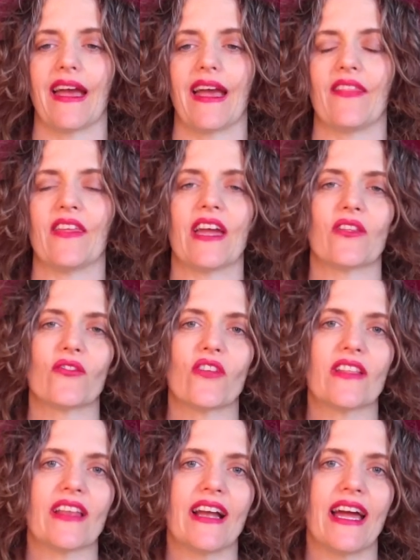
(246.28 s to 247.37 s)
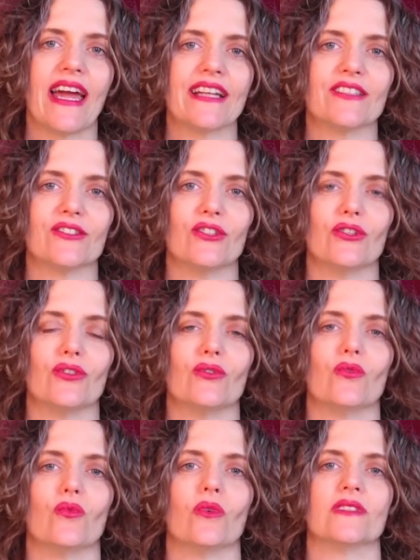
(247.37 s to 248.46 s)
And the other thing that I had to do
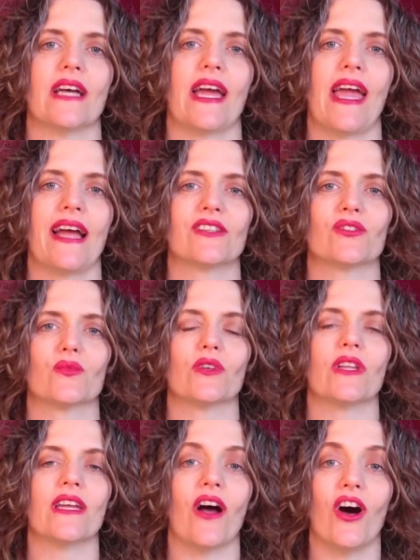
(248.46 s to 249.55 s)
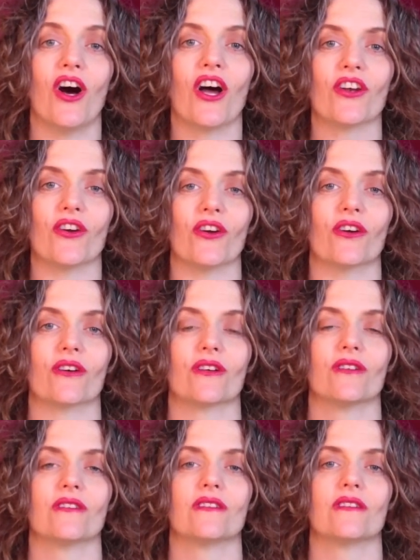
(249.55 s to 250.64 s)
was I had to really honor
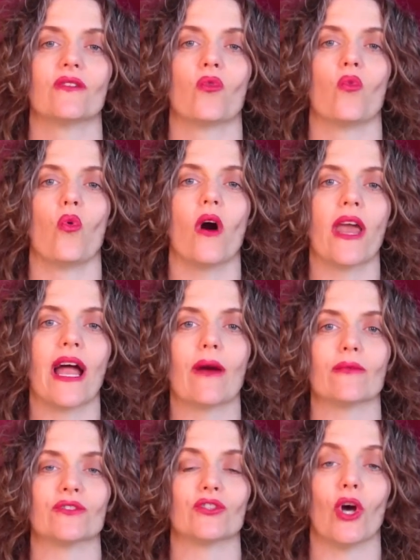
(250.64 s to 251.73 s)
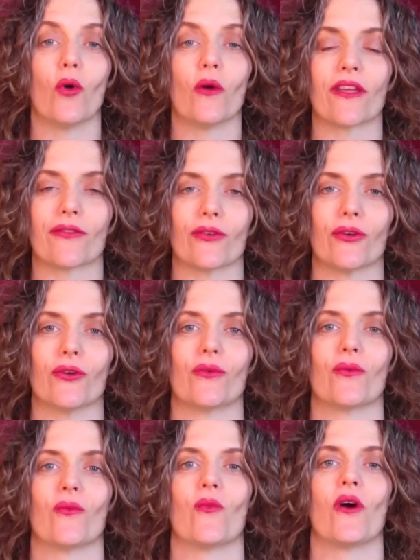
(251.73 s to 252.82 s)
what I was going through,
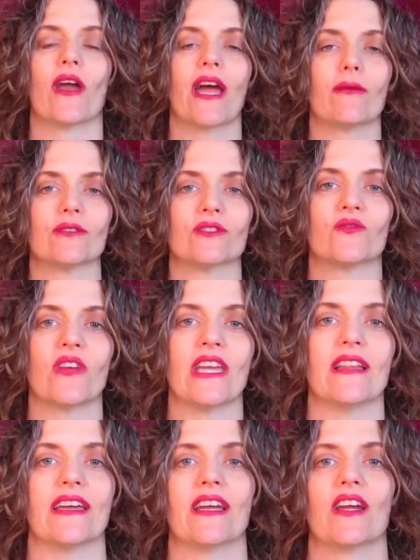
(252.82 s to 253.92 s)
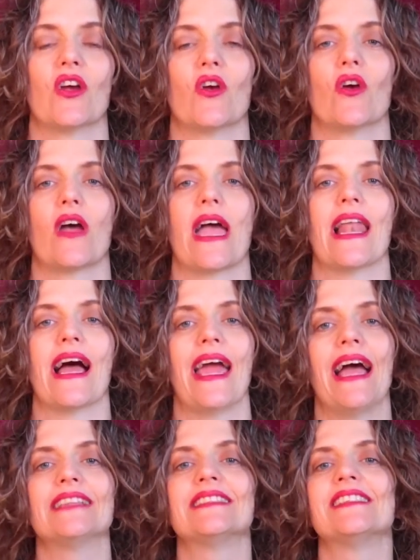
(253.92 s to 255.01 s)
what I was feeling. And I
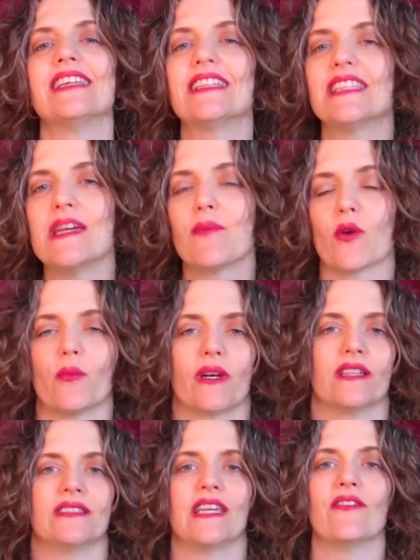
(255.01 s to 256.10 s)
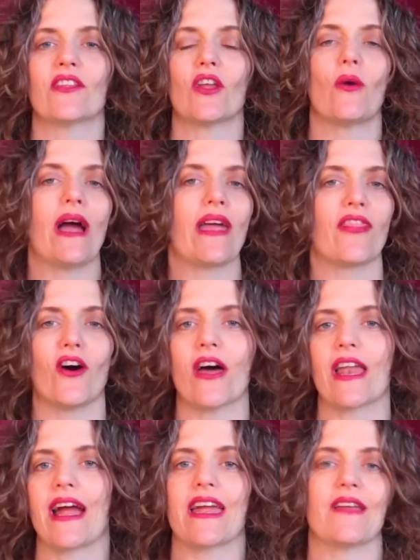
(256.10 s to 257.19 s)
had to dig deeper, because even though I thought
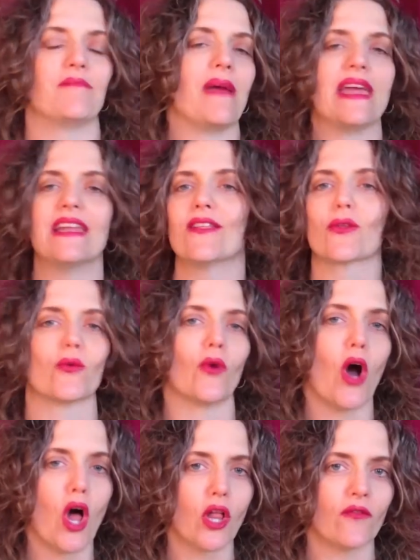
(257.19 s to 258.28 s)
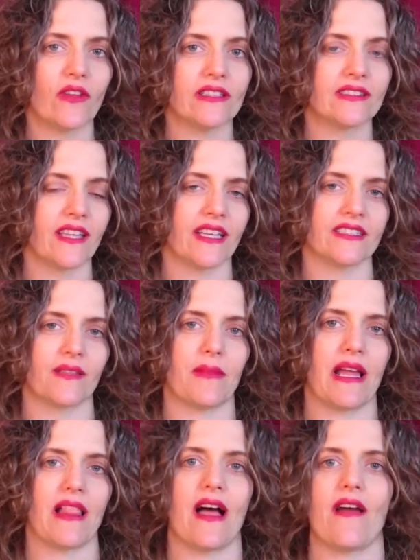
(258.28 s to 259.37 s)
I had made it through all of these things in my
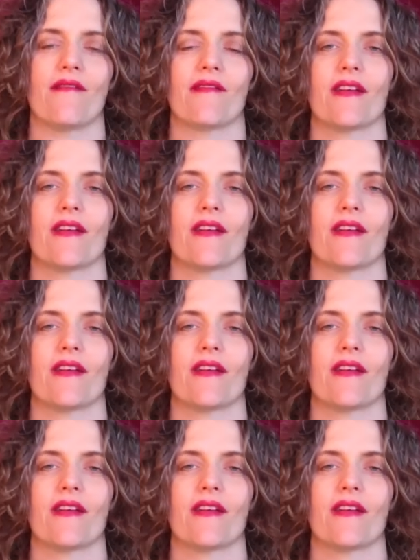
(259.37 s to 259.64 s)
life,